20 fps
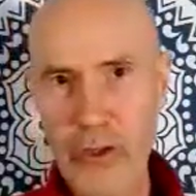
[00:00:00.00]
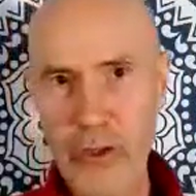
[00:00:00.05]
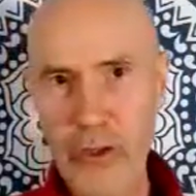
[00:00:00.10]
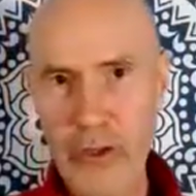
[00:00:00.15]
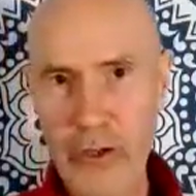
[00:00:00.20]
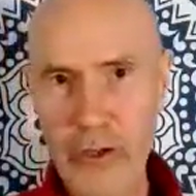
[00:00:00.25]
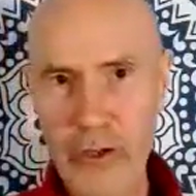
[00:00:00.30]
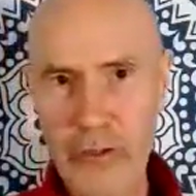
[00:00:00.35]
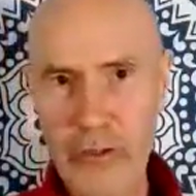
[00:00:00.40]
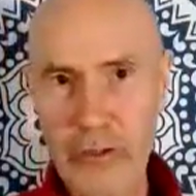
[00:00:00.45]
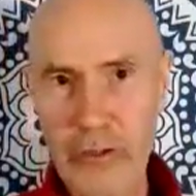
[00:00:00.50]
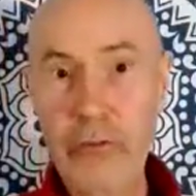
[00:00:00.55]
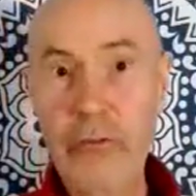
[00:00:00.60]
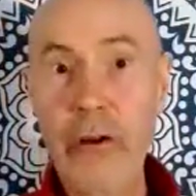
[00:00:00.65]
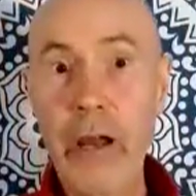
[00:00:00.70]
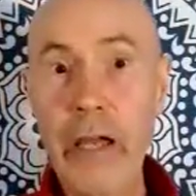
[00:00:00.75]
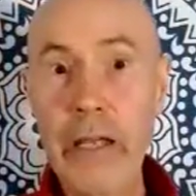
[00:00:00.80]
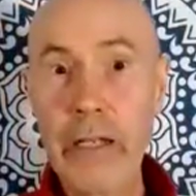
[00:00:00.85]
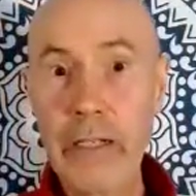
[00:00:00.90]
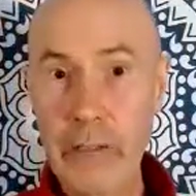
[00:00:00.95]
the
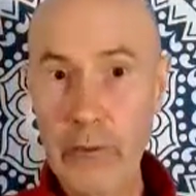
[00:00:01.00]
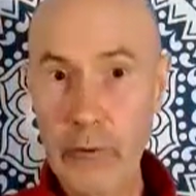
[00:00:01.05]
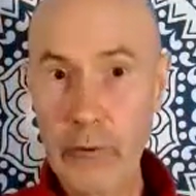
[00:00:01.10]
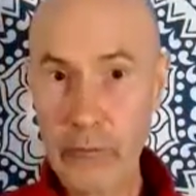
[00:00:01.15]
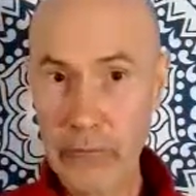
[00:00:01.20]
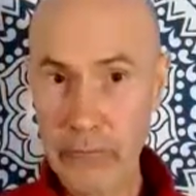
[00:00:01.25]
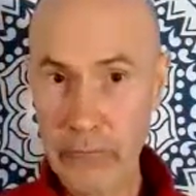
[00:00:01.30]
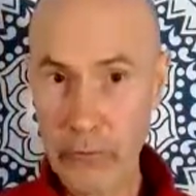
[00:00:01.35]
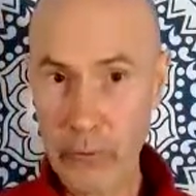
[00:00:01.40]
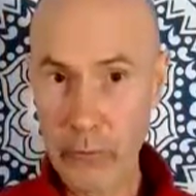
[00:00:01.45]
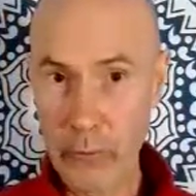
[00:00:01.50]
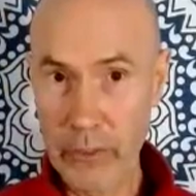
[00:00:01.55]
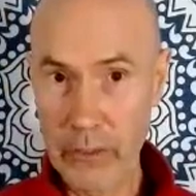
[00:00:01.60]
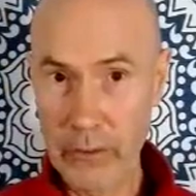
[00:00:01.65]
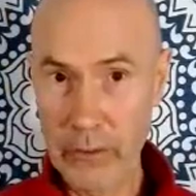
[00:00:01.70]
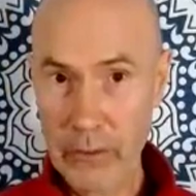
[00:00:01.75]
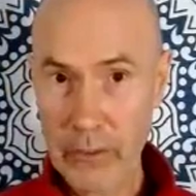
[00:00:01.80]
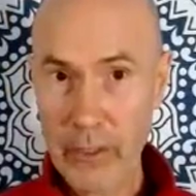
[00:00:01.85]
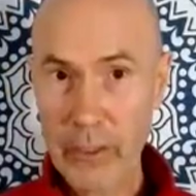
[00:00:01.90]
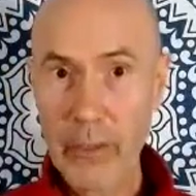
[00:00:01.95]
cranial
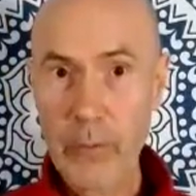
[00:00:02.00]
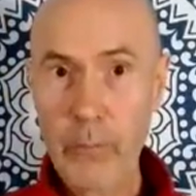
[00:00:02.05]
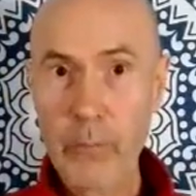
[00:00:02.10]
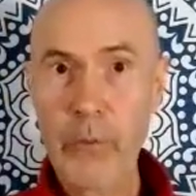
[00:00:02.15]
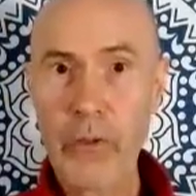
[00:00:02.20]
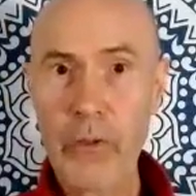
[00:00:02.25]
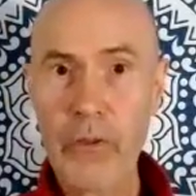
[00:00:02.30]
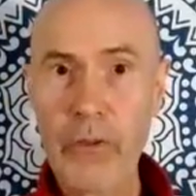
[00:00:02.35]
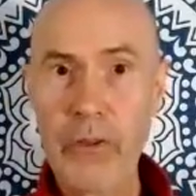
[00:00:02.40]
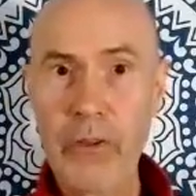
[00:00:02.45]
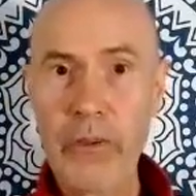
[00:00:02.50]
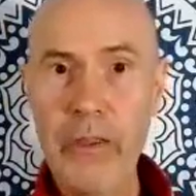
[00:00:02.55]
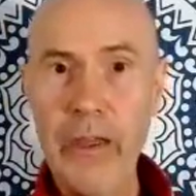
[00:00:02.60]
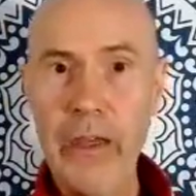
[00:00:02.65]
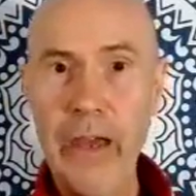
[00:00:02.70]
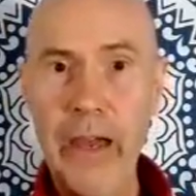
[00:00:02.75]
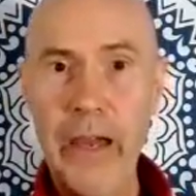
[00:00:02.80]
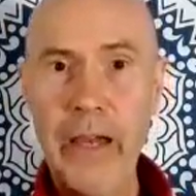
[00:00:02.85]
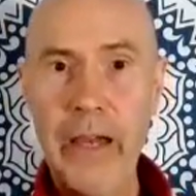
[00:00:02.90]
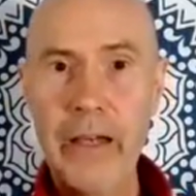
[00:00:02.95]
fluid. But
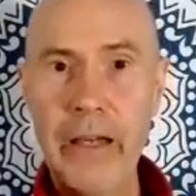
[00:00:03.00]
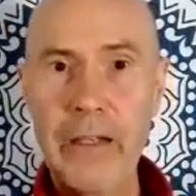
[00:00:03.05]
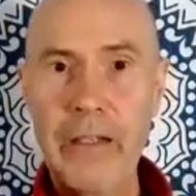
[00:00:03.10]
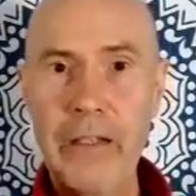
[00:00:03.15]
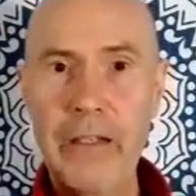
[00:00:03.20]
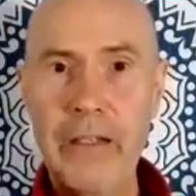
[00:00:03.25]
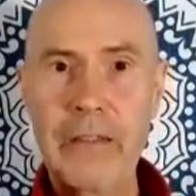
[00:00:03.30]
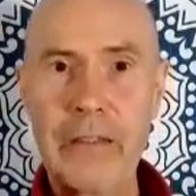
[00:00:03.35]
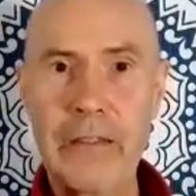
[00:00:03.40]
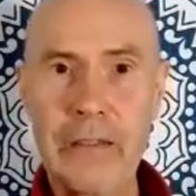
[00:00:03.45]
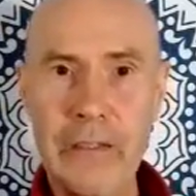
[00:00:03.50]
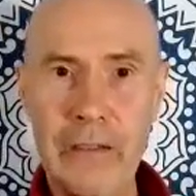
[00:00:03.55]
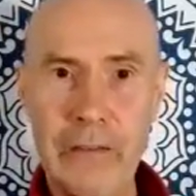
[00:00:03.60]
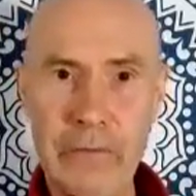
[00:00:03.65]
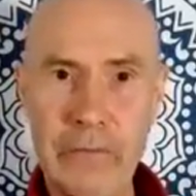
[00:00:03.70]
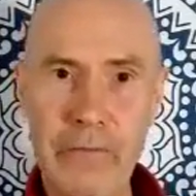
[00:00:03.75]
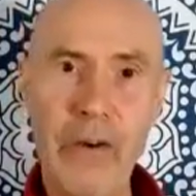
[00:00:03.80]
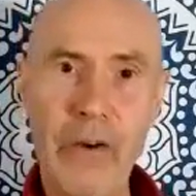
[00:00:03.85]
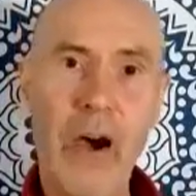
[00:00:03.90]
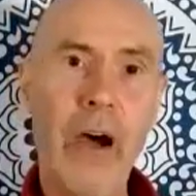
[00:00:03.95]
that
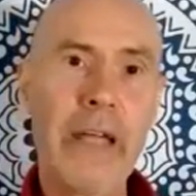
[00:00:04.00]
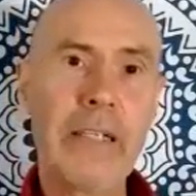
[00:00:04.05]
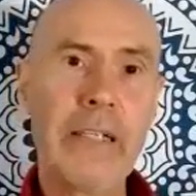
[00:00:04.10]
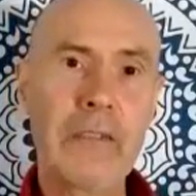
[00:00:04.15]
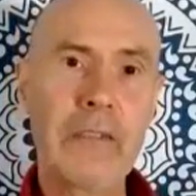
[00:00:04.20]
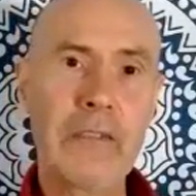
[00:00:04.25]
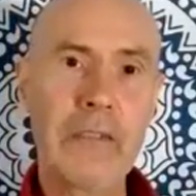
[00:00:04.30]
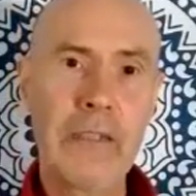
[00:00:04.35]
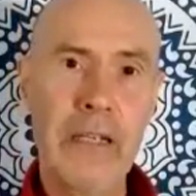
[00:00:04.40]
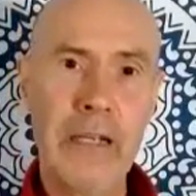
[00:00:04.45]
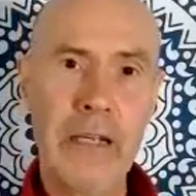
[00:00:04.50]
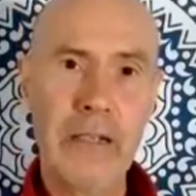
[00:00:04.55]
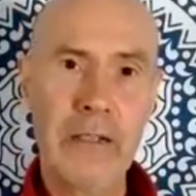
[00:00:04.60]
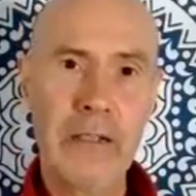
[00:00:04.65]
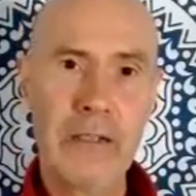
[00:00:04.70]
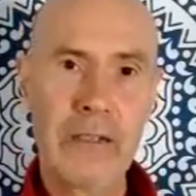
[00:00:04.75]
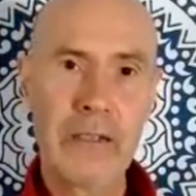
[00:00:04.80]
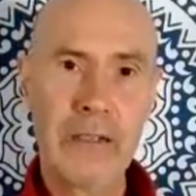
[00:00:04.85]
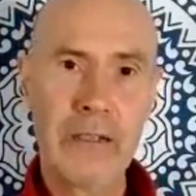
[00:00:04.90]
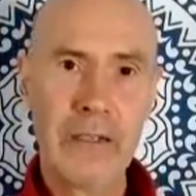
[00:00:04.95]
divides
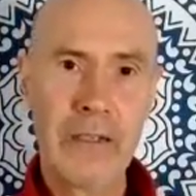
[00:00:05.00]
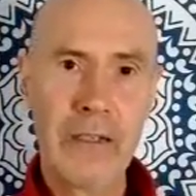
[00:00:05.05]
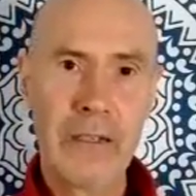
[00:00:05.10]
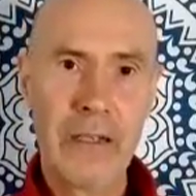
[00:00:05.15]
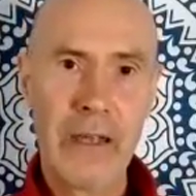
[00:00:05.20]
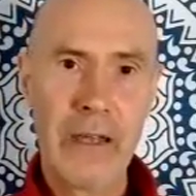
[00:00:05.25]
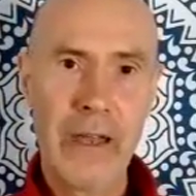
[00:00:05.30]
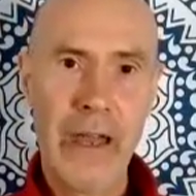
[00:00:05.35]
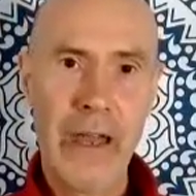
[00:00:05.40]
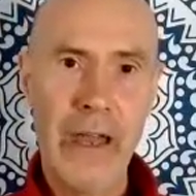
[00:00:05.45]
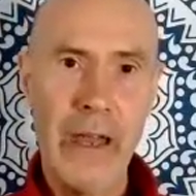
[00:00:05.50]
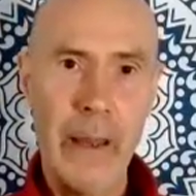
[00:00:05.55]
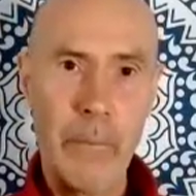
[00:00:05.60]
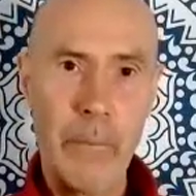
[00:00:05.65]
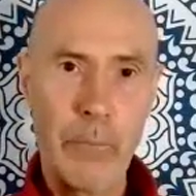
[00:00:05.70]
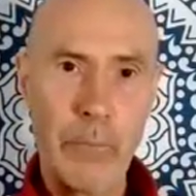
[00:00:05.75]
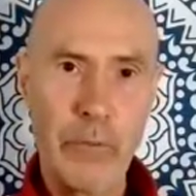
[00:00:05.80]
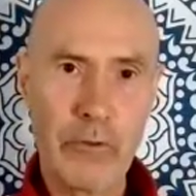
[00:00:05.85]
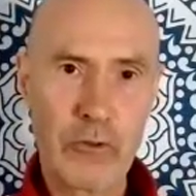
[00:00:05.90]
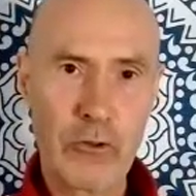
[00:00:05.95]
it
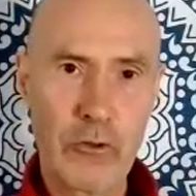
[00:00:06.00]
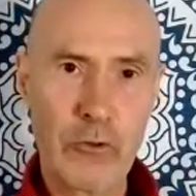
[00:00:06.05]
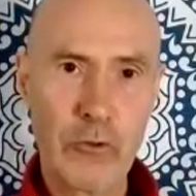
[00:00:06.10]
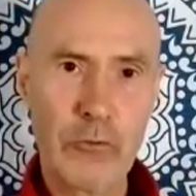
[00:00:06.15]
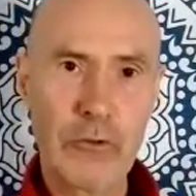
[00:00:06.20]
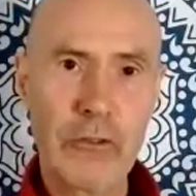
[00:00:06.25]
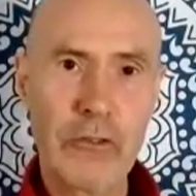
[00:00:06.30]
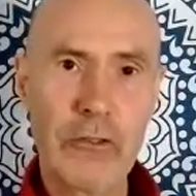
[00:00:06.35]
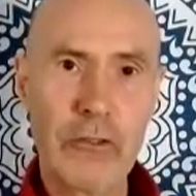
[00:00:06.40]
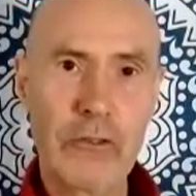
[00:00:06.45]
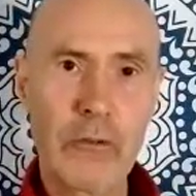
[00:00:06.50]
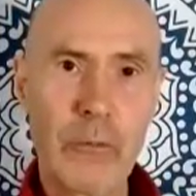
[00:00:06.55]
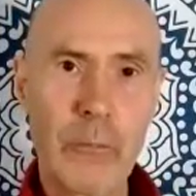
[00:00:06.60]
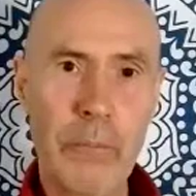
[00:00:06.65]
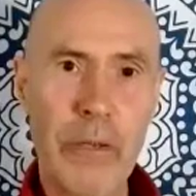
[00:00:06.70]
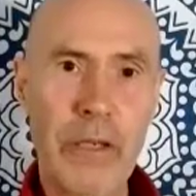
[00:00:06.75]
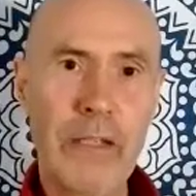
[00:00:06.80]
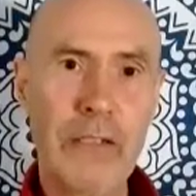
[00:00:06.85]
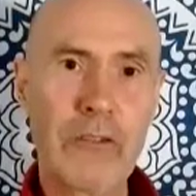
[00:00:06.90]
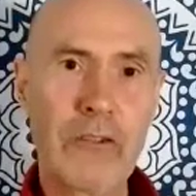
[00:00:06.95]
and produces
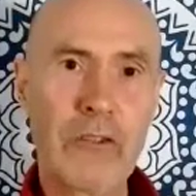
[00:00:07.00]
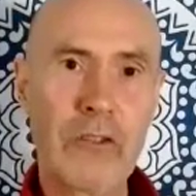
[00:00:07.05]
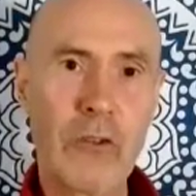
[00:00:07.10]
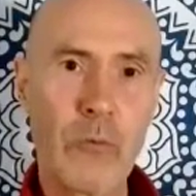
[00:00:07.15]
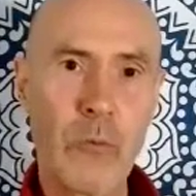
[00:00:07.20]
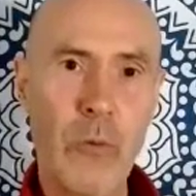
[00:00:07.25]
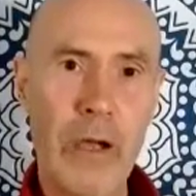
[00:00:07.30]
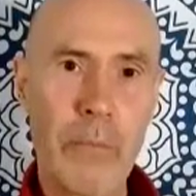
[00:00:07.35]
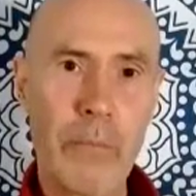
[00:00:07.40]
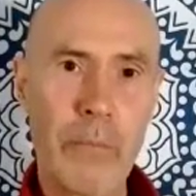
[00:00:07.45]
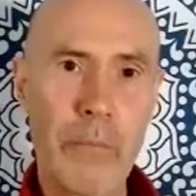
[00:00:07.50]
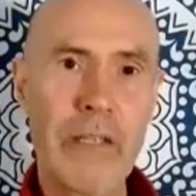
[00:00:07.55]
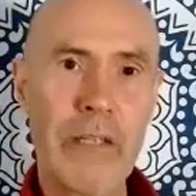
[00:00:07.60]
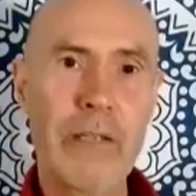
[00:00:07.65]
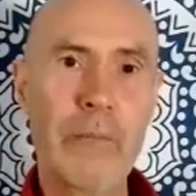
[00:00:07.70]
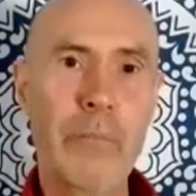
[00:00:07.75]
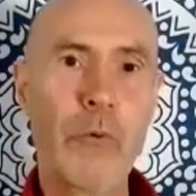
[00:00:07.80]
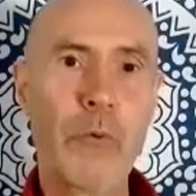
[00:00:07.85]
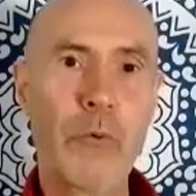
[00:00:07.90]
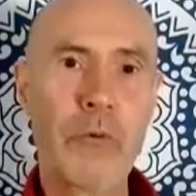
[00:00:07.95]
a picture where
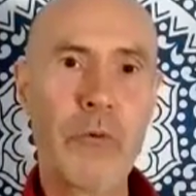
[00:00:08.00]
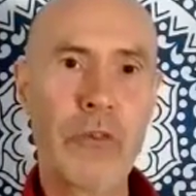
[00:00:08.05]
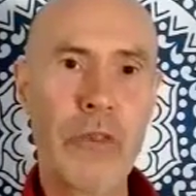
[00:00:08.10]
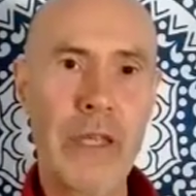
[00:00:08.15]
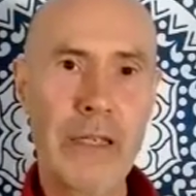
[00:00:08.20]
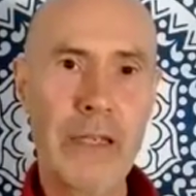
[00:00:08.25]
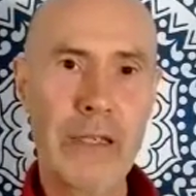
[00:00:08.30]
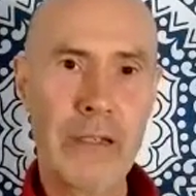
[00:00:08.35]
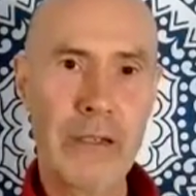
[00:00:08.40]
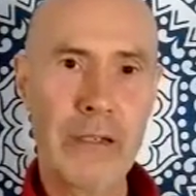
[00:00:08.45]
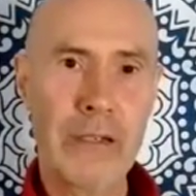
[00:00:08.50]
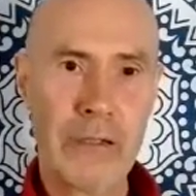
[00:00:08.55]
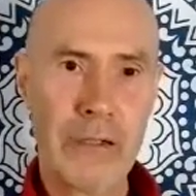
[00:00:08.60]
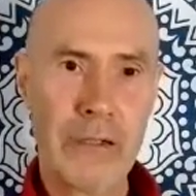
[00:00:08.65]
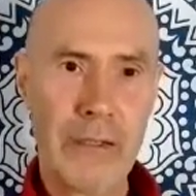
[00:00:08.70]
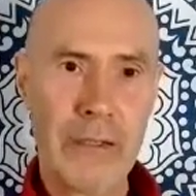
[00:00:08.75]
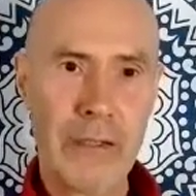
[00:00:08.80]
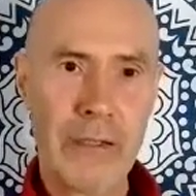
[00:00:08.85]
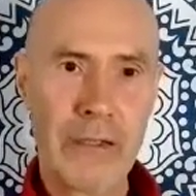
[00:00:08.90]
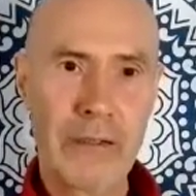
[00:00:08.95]
people think
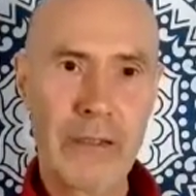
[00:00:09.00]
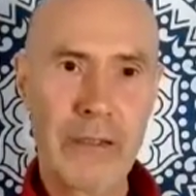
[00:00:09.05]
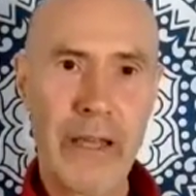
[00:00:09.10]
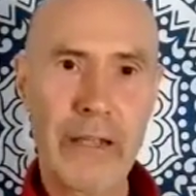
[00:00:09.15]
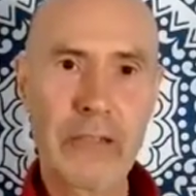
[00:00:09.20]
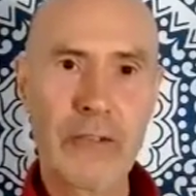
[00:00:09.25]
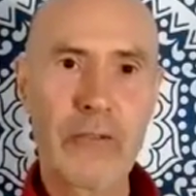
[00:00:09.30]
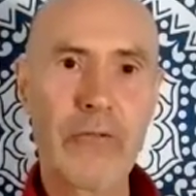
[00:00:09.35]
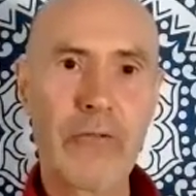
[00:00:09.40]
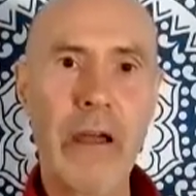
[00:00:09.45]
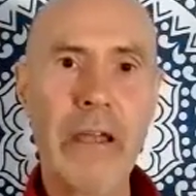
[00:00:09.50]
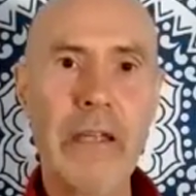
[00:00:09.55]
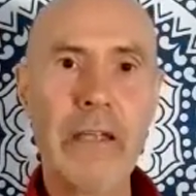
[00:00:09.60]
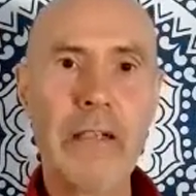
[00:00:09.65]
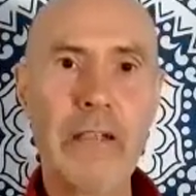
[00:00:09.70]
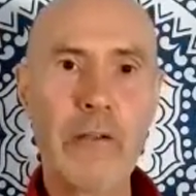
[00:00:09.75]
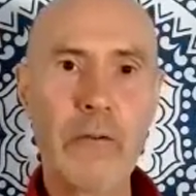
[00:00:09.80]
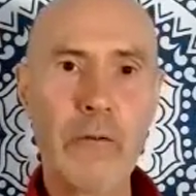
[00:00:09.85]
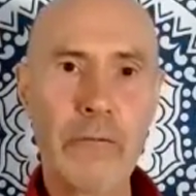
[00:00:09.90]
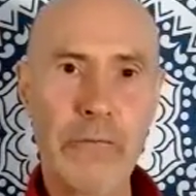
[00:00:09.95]
that
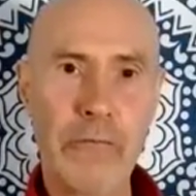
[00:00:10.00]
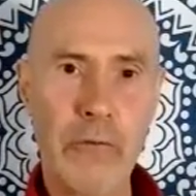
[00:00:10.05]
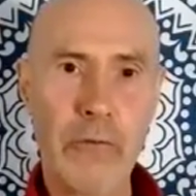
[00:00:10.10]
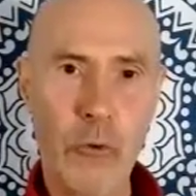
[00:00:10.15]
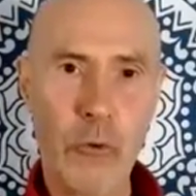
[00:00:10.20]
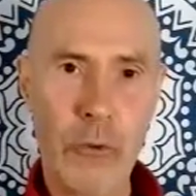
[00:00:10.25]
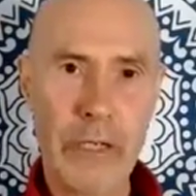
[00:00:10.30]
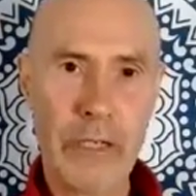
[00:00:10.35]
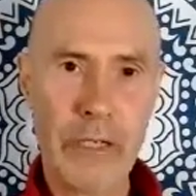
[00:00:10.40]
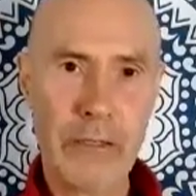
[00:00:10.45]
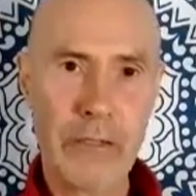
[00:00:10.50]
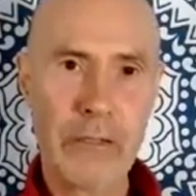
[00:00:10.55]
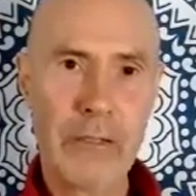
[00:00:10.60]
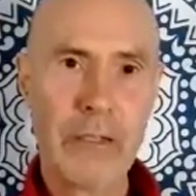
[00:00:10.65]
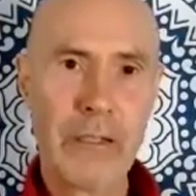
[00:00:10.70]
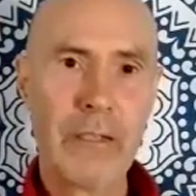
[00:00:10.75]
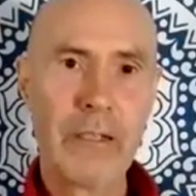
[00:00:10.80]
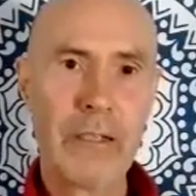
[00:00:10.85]
cranial fluid